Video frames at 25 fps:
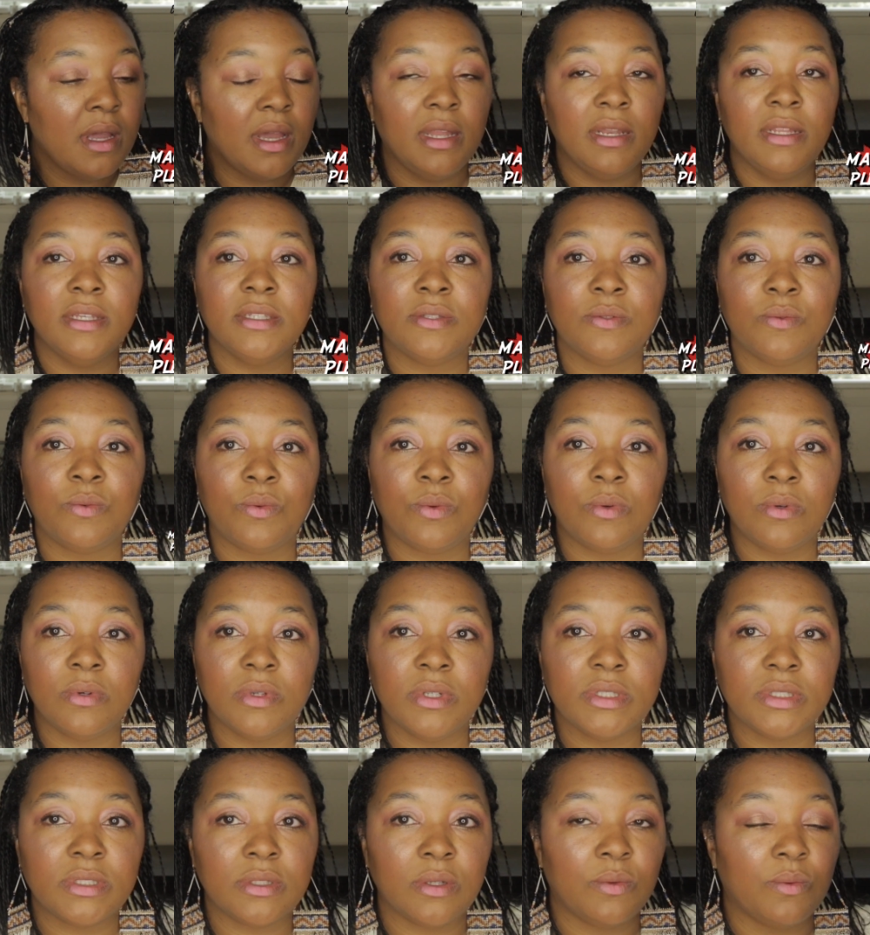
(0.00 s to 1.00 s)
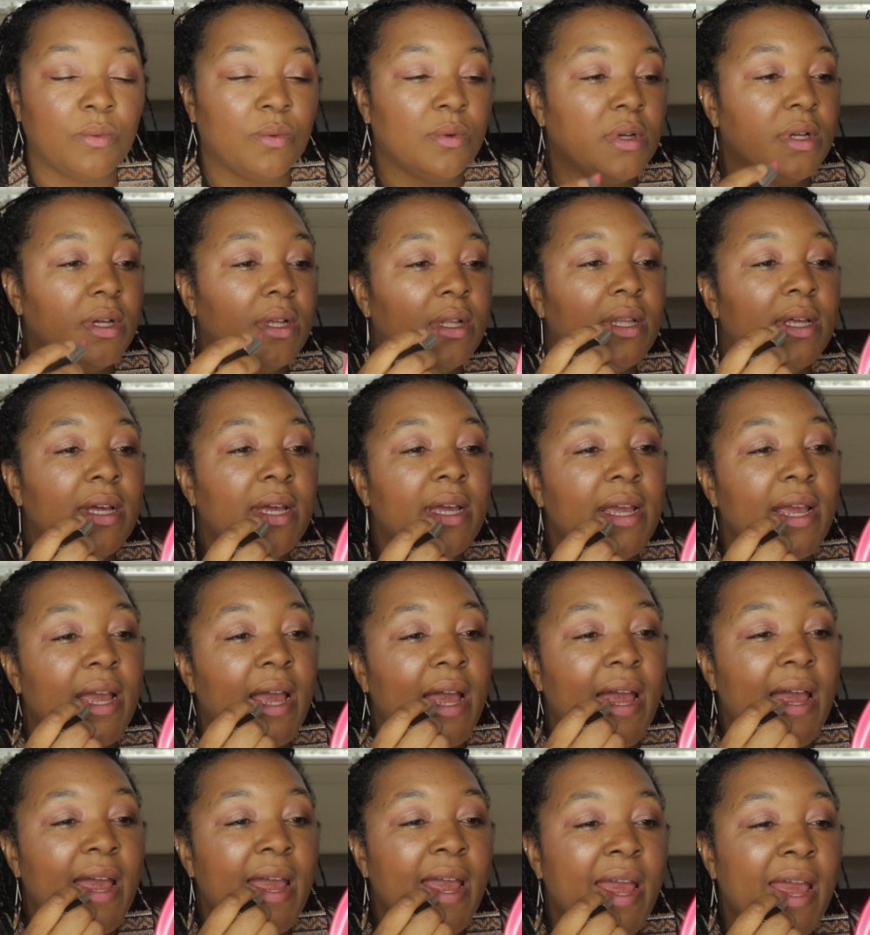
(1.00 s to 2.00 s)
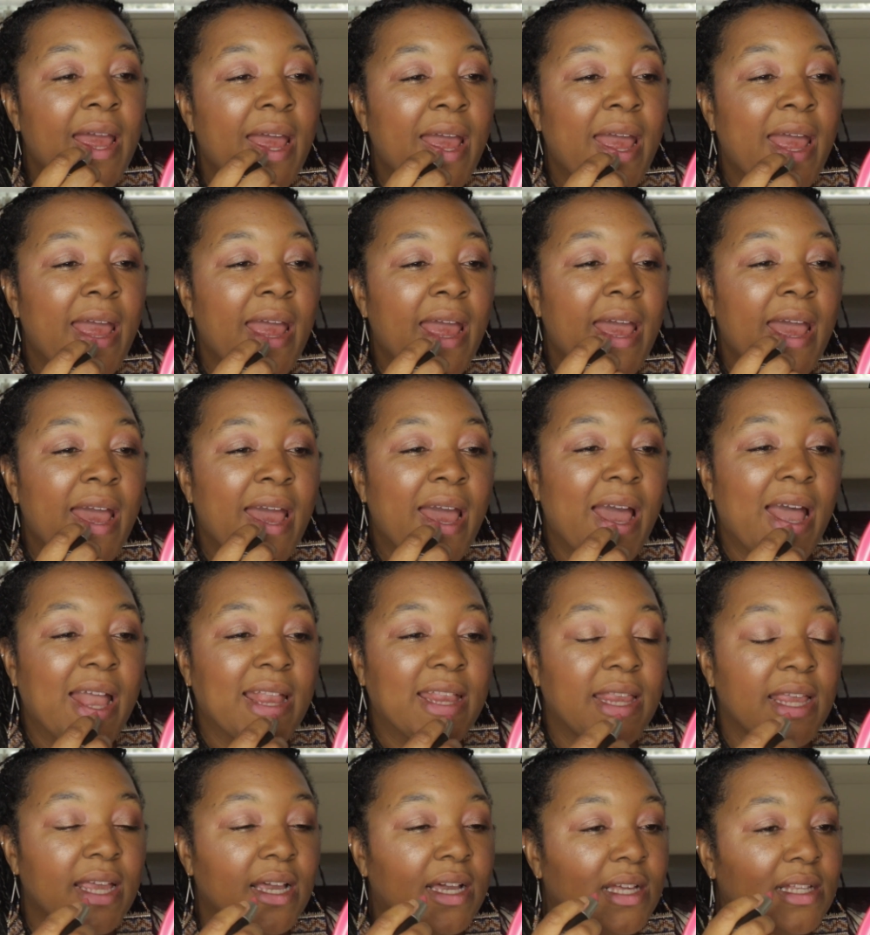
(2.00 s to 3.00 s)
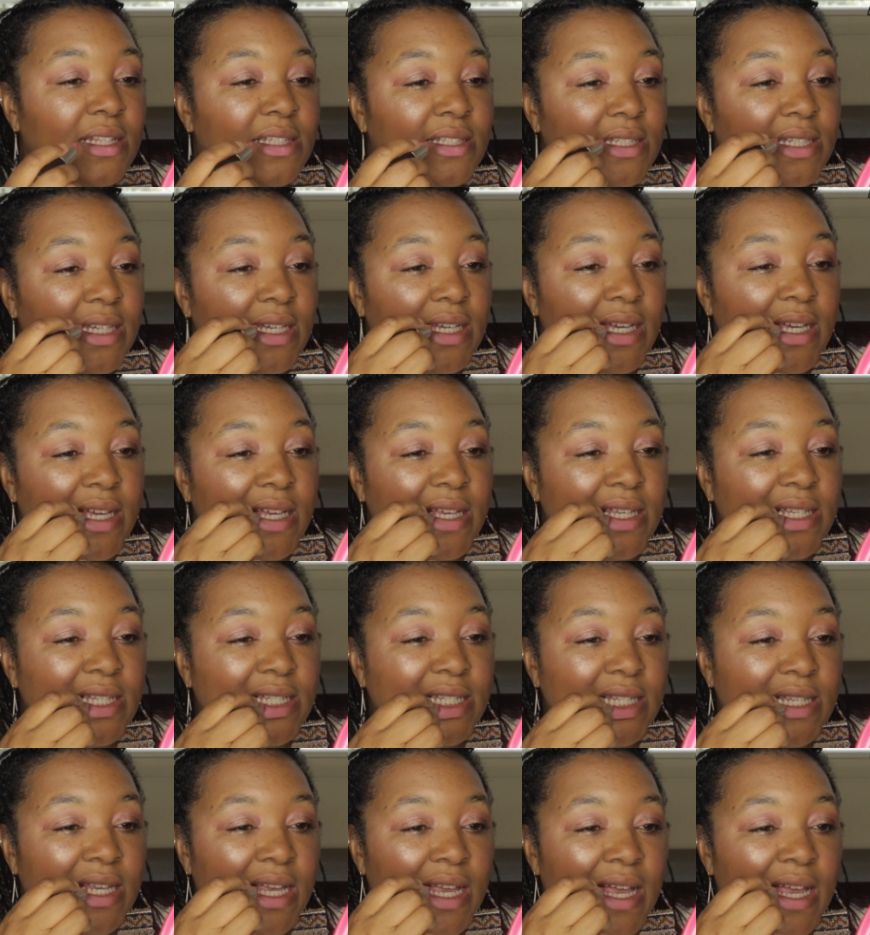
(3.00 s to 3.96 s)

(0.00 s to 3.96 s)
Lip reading: And it's a really, I think, intense